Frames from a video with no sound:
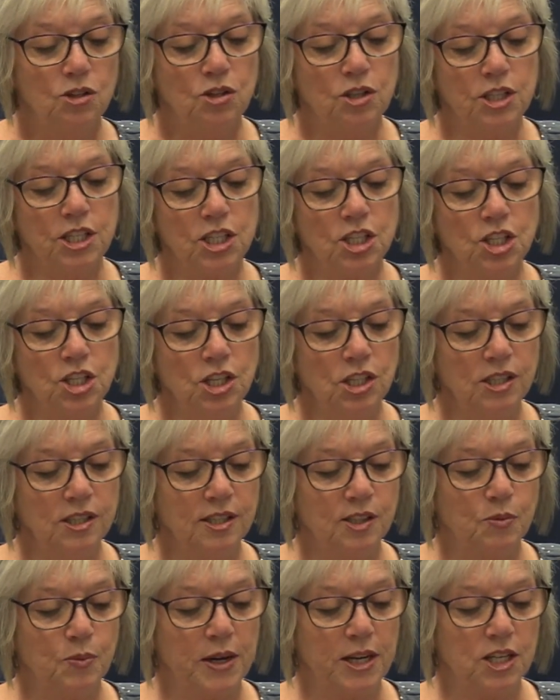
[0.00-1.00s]
Traditional
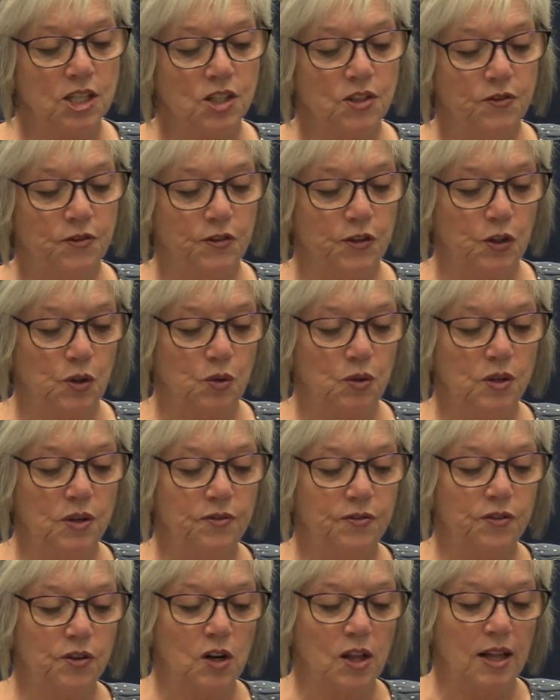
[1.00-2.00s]
Swedish
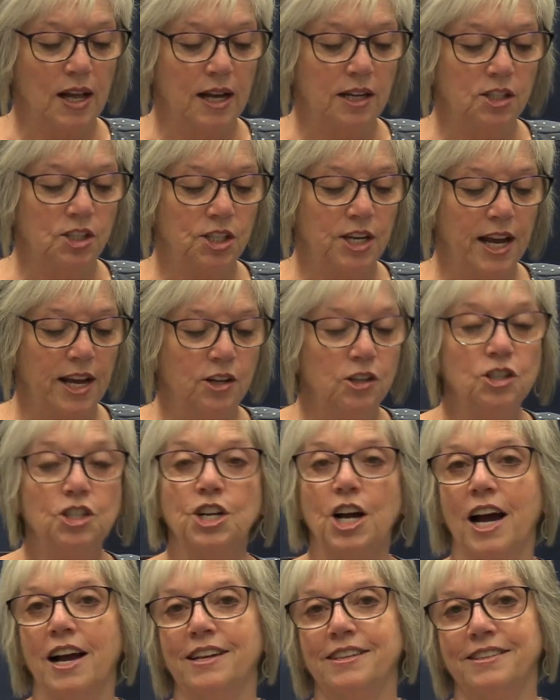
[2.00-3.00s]
food for lunch
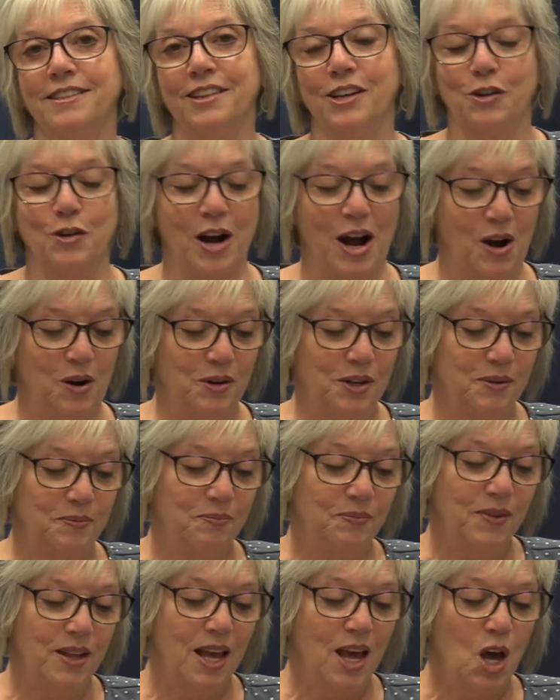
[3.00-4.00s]
energized the crowd.
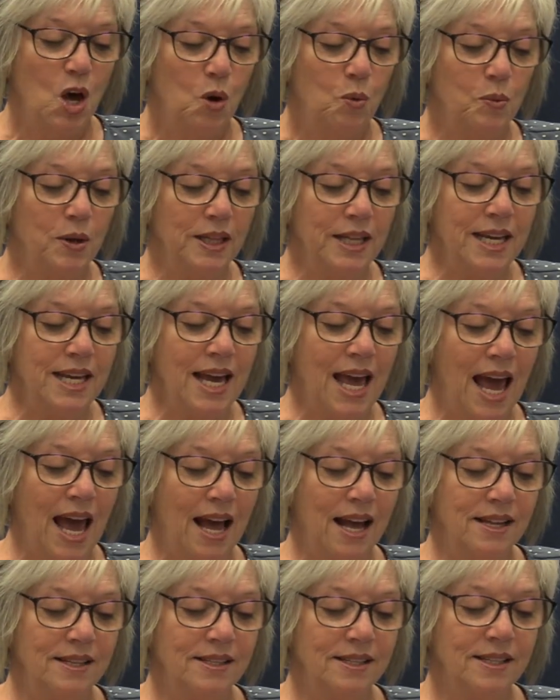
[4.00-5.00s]
Willing
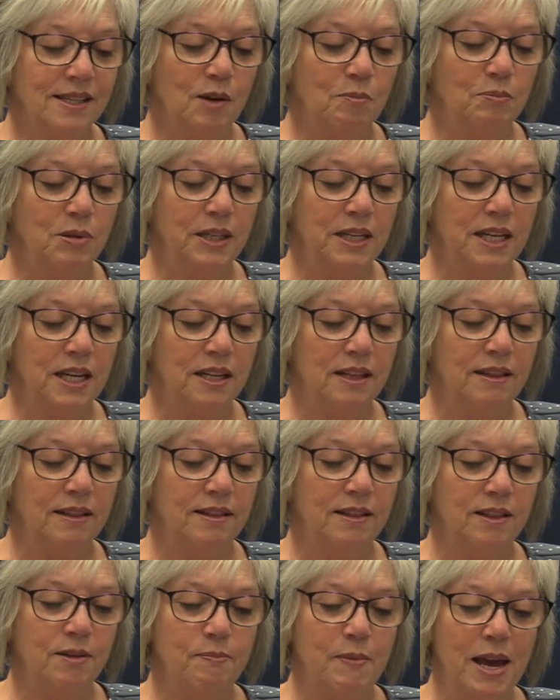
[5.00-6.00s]
hands
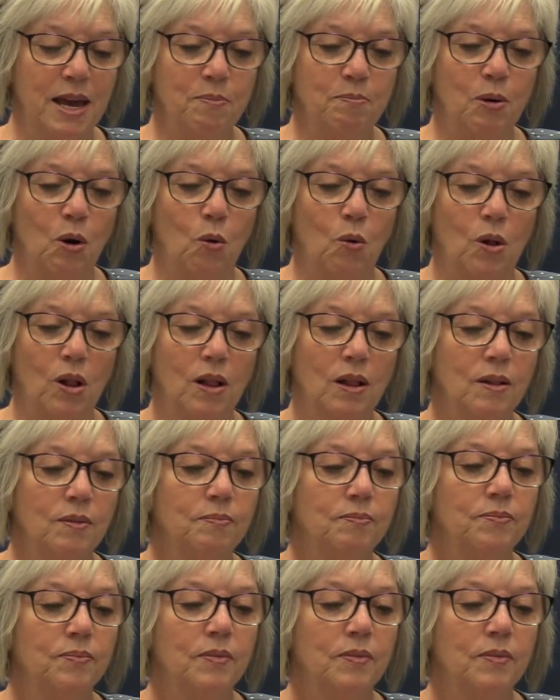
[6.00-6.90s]
completed the maypole